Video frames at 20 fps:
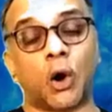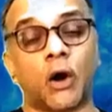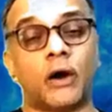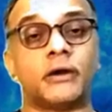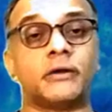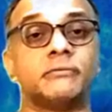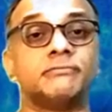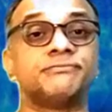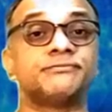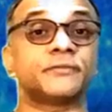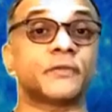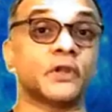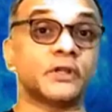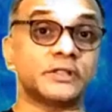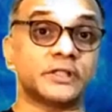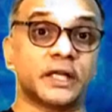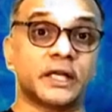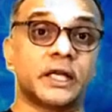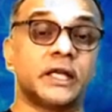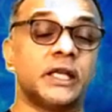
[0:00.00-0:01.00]
lord
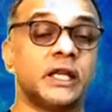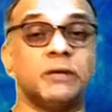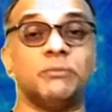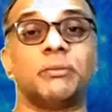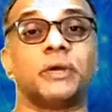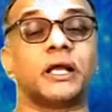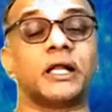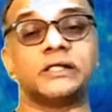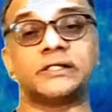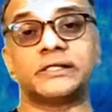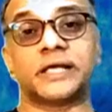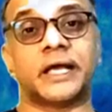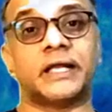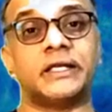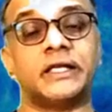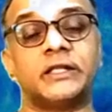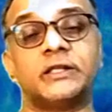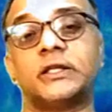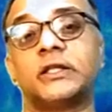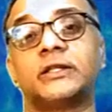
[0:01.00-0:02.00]
is in an inimical
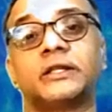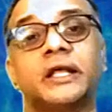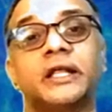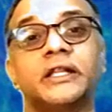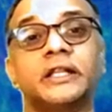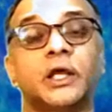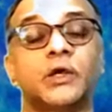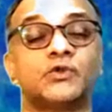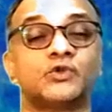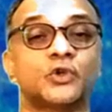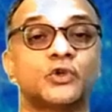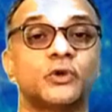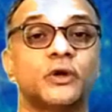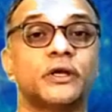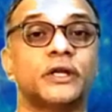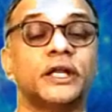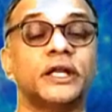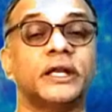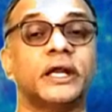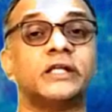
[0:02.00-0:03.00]
sign in the 10th house in
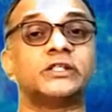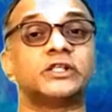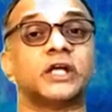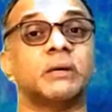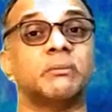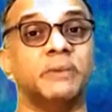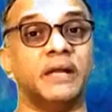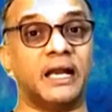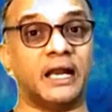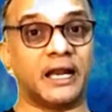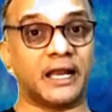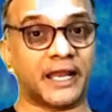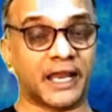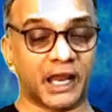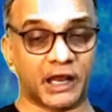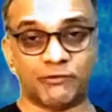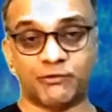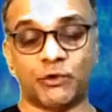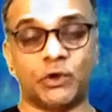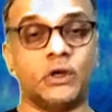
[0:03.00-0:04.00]
your D9 chart, be
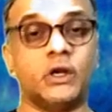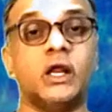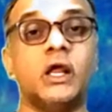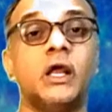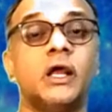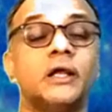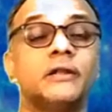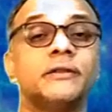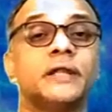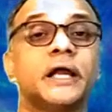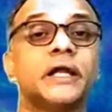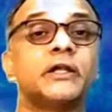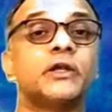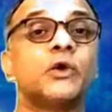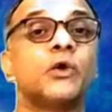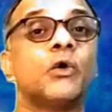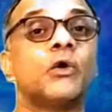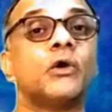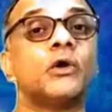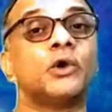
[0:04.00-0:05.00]
careful that
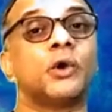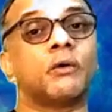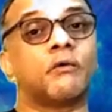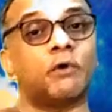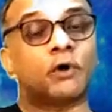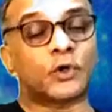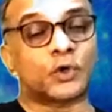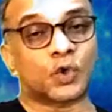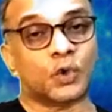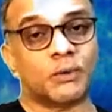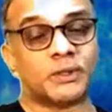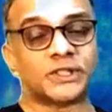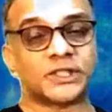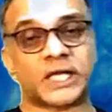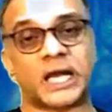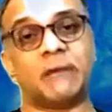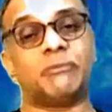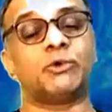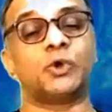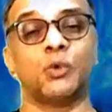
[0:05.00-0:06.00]
don't devote too
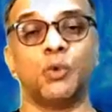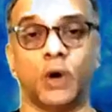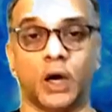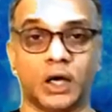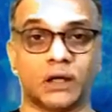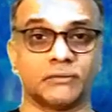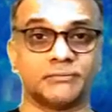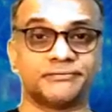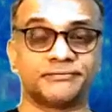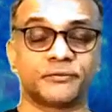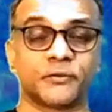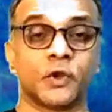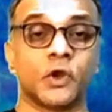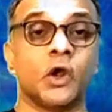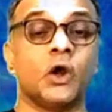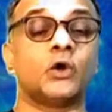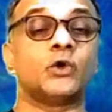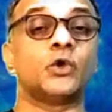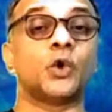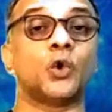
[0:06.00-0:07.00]
much time to work.
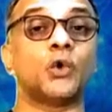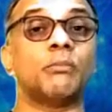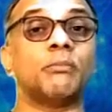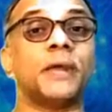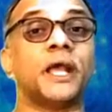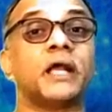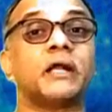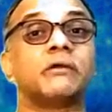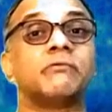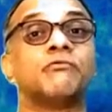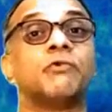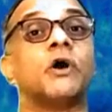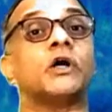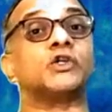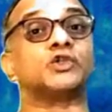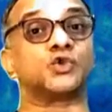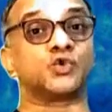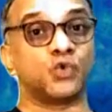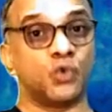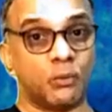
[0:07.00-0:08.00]
Don't make
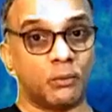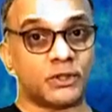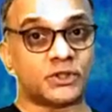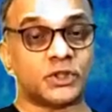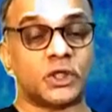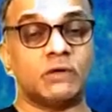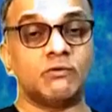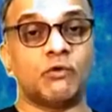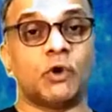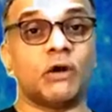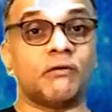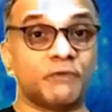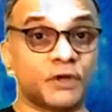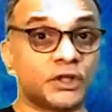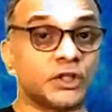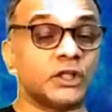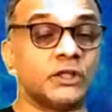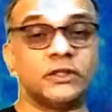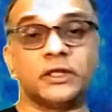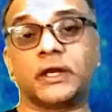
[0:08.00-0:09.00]
work too much involved
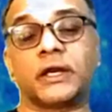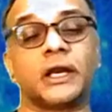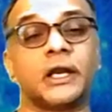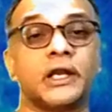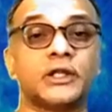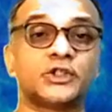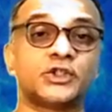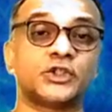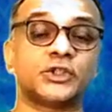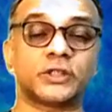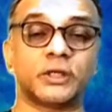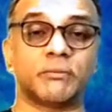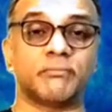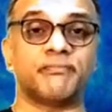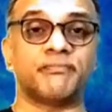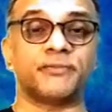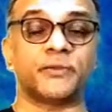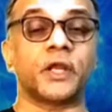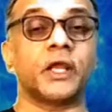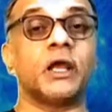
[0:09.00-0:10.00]
within the relationship.